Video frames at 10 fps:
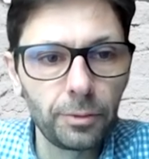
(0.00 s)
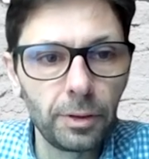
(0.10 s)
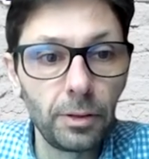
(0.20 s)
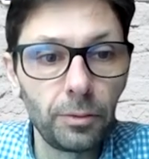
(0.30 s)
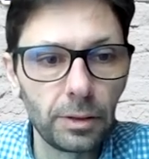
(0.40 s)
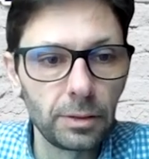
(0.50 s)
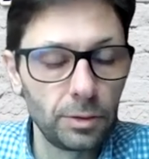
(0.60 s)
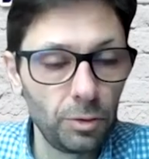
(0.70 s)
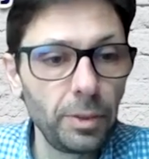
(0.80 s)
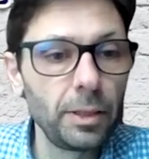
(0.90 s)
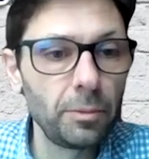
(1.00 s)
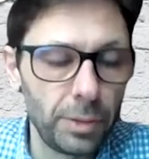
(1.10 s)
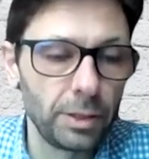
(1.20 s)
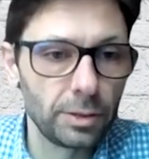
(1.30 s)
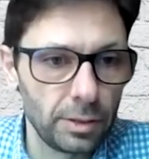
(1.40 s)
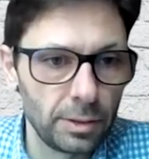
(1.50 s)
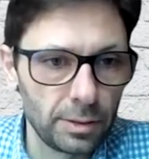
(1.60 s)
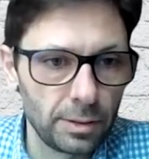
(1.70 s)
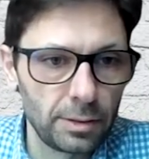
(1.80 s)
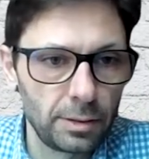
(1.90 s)
to deal with so many
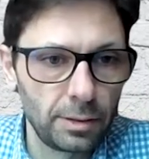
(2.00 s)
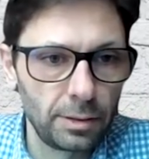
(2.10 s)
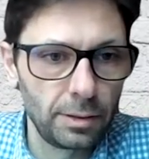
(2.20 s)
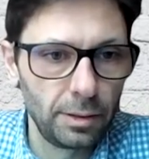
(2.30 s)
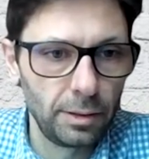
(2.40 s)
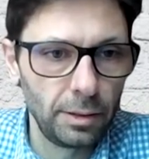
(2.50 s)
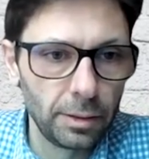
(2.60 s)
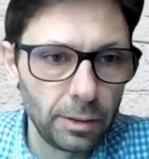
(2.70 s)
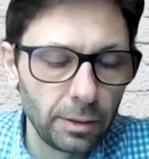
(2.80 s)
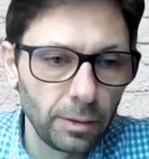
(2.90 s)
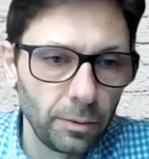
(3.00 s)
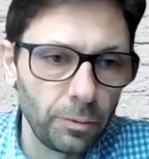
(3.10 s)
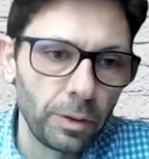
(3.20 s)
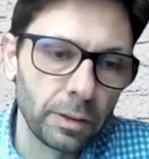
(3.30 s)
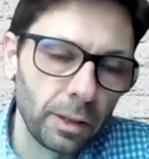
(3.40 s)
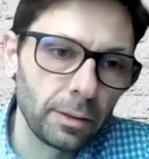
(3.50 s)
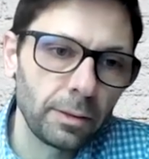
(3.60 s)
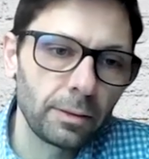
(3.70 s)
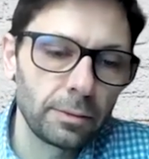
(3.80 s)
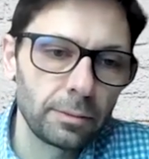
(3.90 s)
patients that will
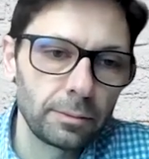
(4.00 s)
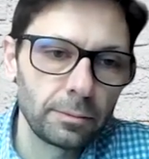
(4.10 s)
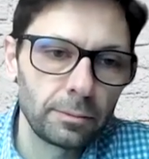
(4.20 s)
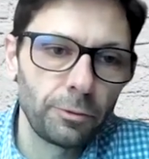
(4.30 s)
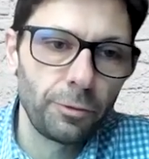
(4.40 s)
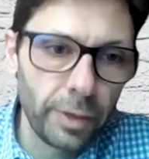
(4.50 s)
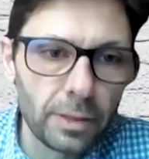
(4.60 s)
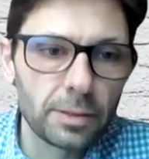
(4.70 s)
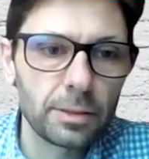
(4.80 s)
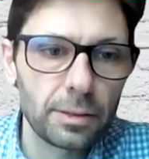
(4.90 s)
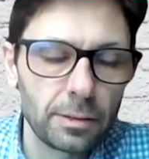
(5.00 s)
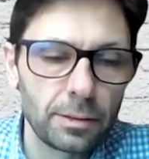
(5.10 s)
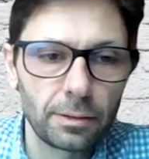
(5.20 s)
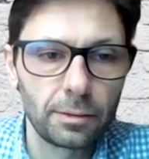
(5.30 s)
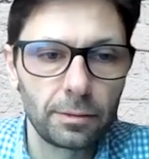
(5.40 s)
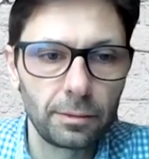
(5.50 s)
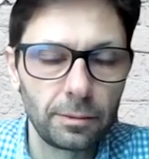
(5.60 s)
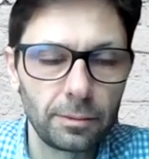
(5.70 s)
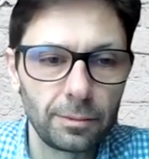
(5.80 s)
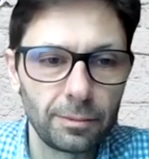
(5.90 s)
not face,
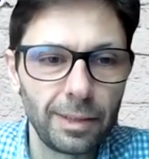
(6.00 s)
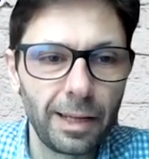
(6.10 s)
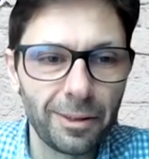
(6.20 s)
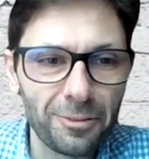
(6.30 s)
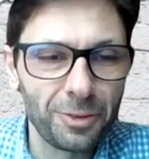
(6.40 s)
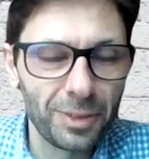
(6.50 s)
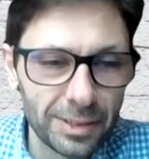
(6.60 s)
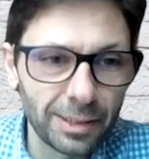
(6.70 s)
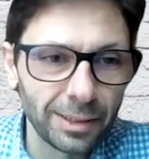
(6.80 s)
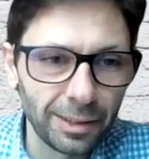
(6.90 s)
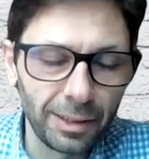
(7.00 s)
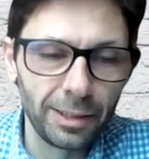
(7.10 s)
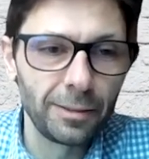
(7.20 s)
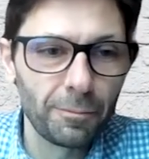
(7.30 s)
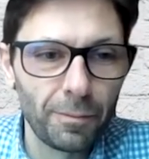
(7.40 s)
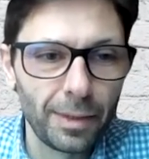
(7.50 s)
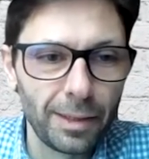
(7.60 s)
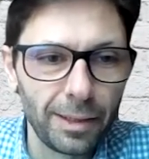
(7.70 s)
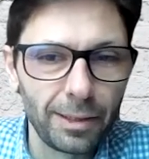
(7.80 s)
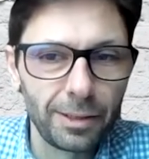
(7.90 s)
like physically,
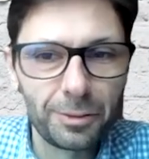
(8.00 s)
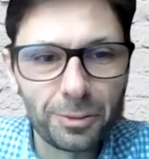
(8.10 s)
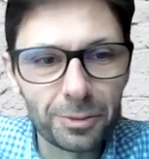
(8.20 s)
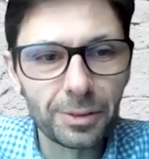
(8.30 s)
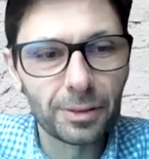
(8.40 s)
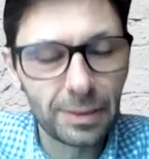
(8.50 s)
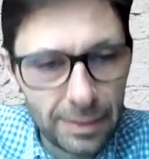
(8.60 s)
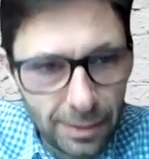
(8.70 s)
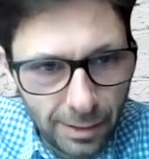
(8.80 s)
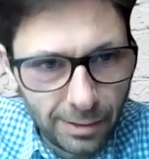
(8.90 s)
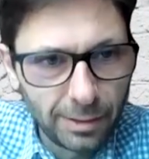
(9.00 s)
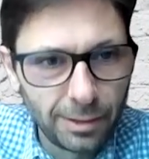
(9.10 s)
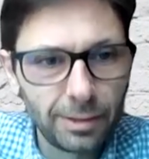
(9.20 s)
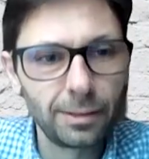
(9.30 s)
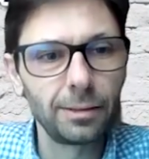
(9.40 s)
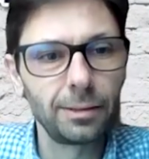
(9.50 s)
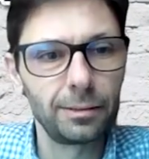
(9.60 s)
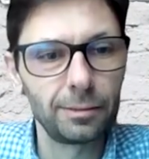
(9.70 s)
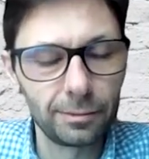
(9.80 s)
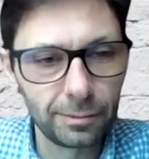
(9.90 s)
to succeed
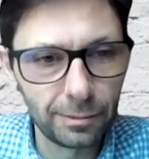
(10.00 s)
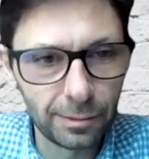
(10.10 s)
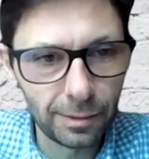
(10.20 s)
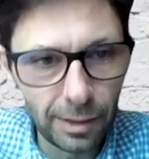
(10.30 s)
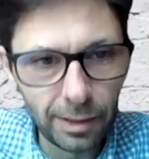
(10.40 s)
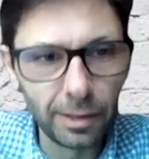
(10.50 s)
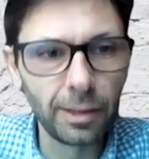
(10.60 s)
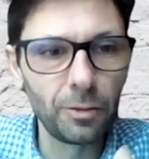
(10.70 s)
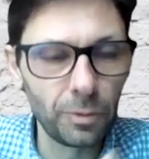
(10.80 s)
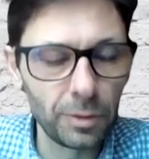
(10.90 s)
dealing